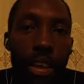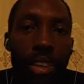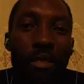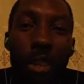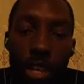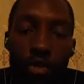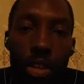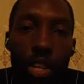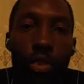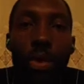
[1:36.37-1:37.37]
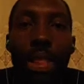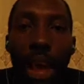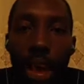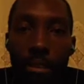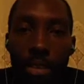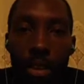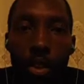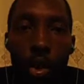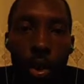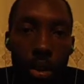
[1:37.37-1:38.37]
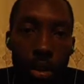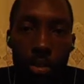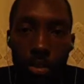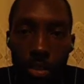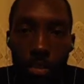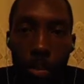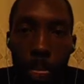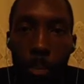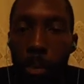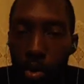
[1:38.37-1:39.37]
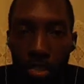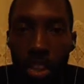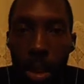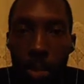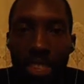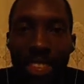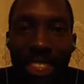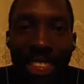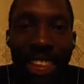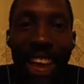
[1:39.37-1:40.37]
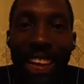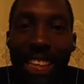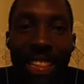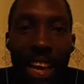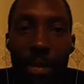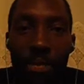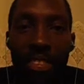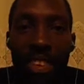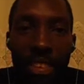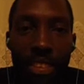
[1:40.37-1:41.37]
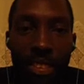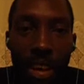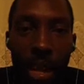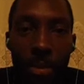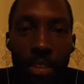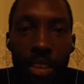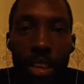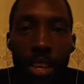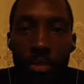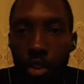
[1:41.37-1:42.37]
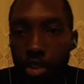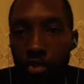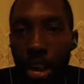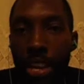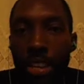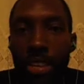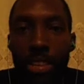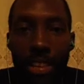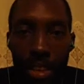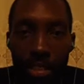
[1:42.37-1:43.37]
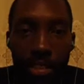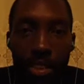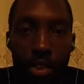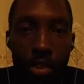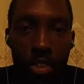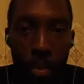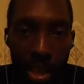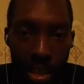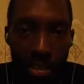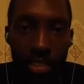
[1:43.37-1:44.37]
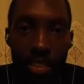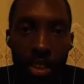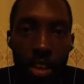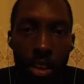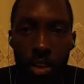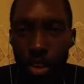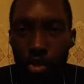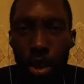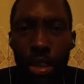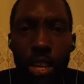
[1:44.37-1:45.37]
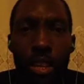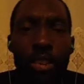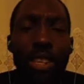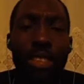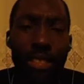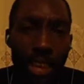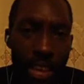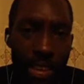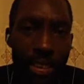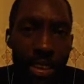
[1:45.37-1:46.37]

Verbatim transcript: eventually you will have to call the girl. Most times, 99% of the times, if you're trying to get into a girl's pants, you're trying to get her on a date,